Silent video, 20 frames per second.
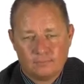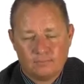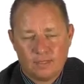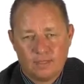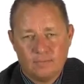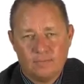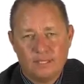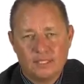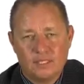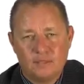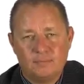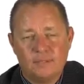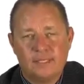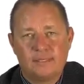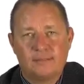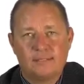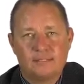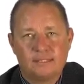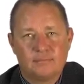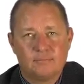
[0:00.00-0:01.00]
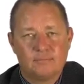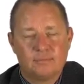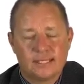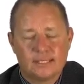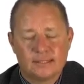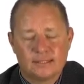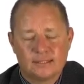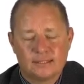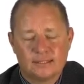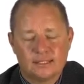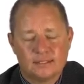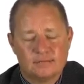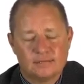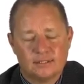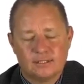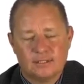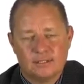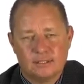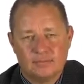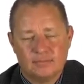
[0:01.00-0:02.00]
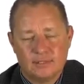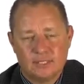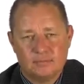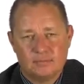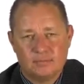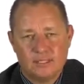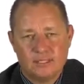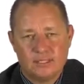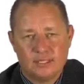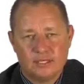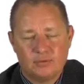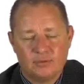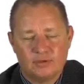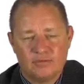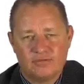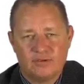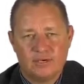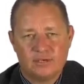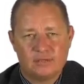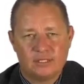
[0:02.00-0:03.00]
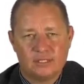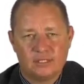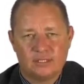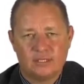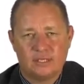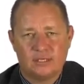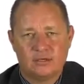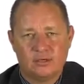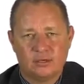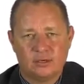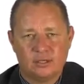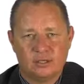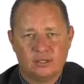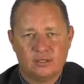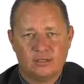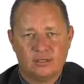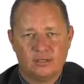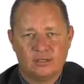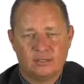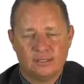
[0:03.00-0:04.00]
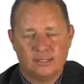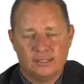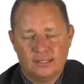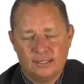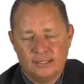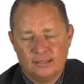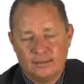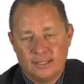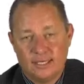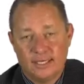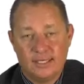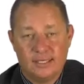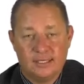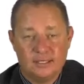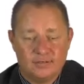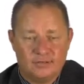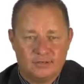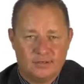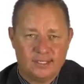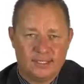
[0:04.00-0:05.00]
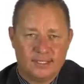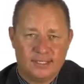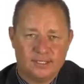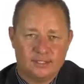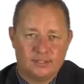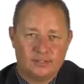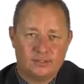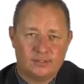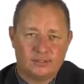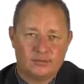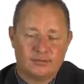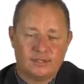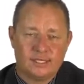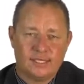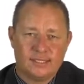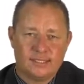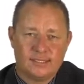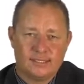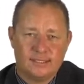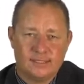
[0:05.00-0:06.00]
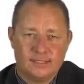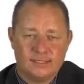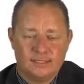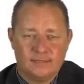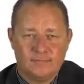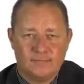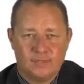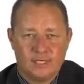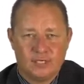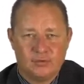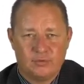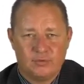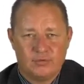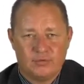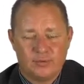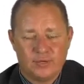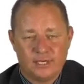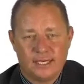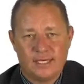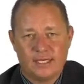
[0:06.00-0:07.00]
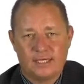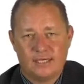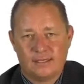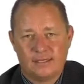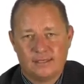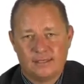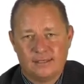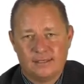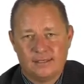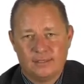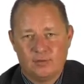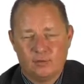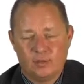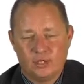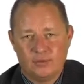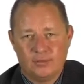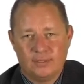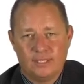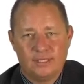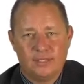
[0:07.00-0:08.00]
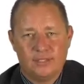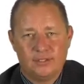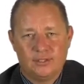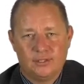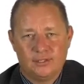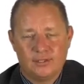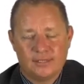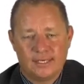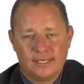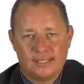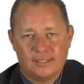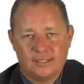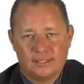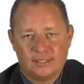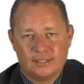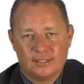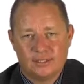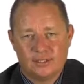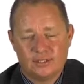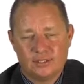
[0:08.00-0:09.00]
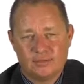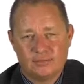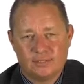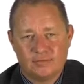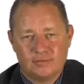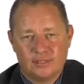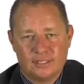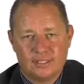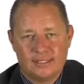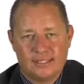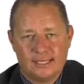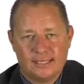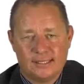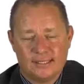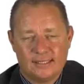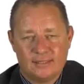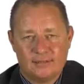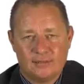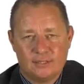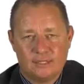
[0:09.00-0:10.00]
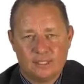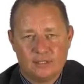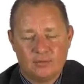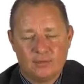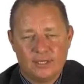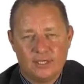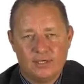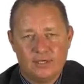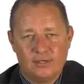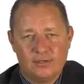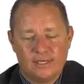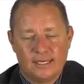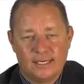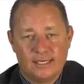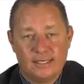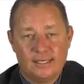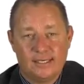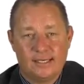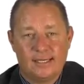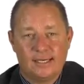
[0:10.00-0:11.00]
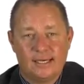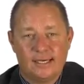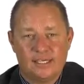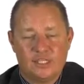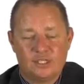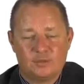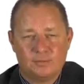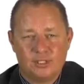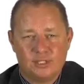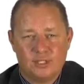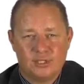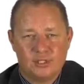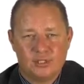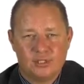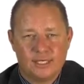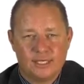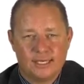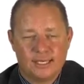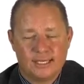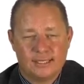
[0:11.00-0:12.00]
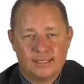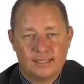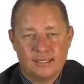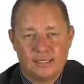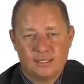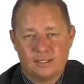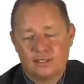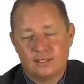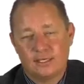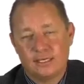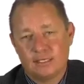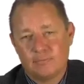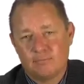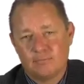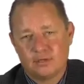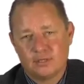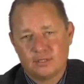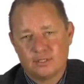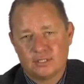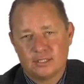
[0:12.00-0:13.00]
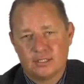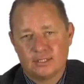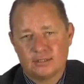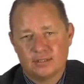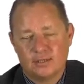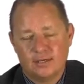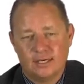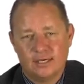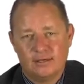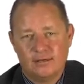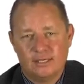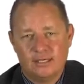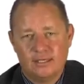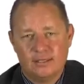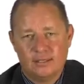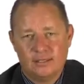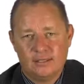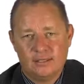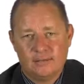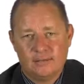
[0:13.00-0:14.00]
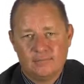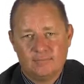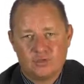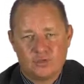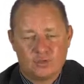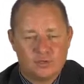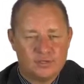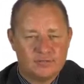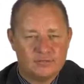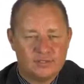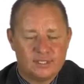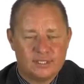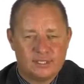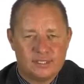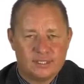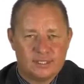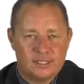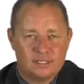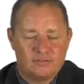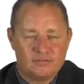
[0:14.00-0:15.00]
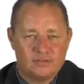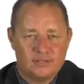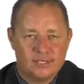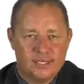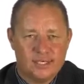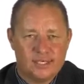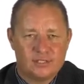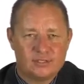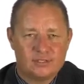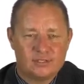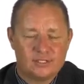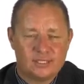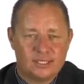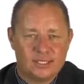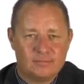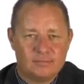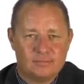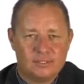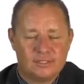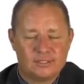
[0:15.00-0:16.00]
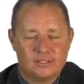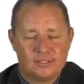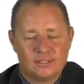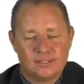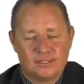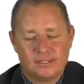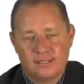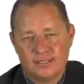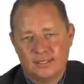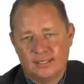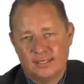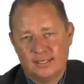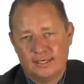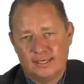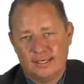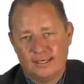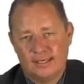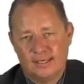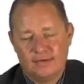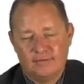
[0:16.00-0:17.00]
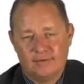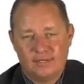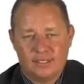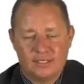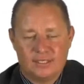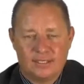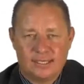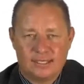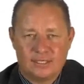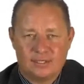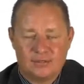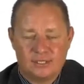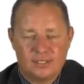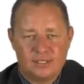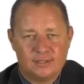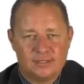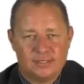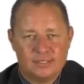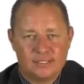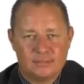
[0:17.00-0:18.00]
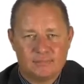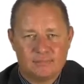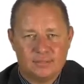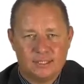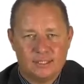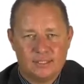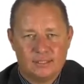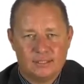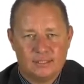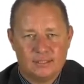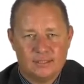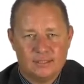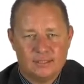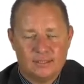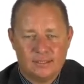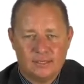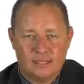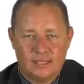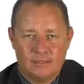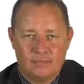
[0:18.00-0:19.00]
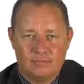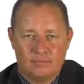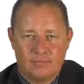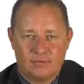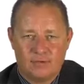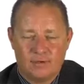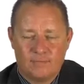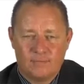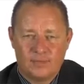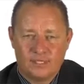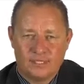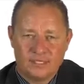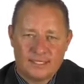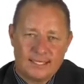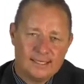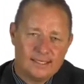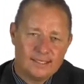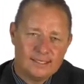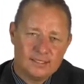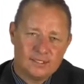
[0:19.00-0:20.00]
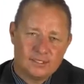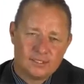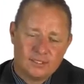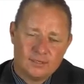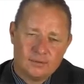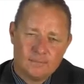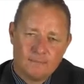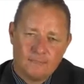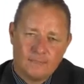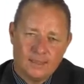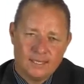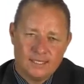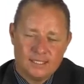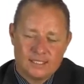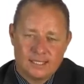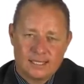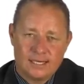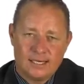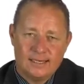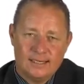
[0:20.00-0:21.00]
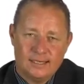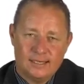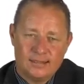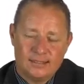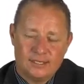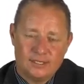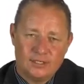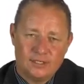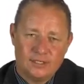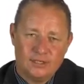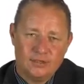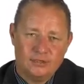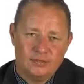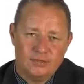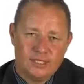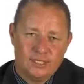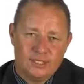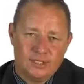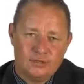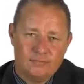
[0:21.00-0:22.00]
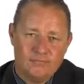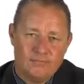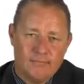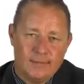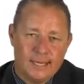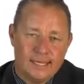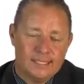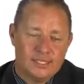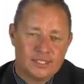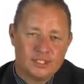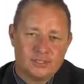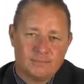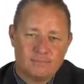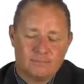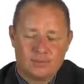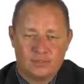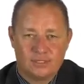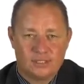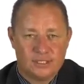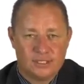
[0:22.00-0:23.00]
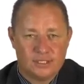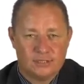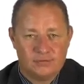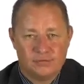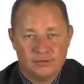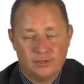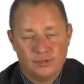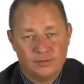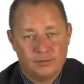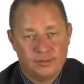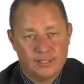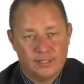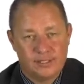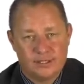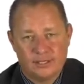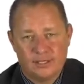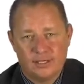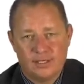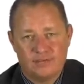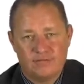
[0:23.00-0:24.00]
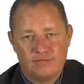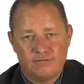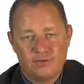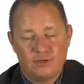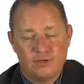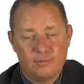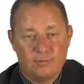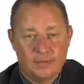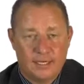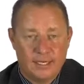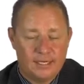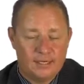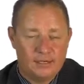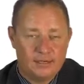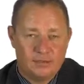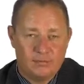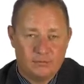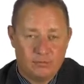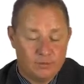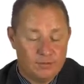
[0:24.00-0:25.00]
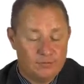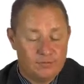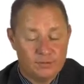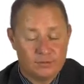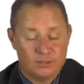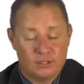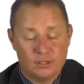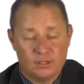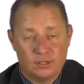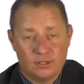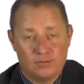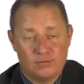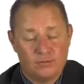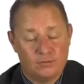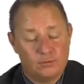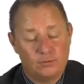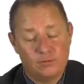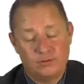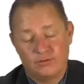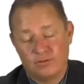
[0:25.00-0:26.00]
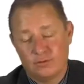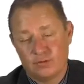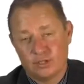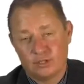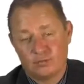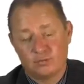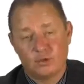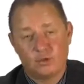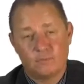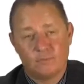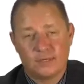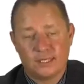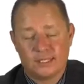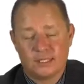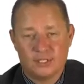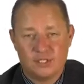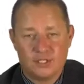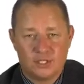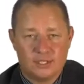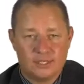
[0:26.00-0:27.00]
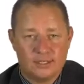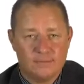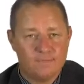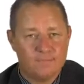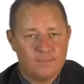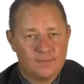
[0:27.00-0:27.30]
My experience in practice over time has been that we focus so hard on getting the financials right that we forget what we need to look at in terms of the standard. So when you look at an engagement, you're looking at the entire process, not only drafting the set of financial statements and having the tax return submitted. From the standards, it is clear that you need to manage the process through your entire firm and with your staff, or if you're a small practitioner,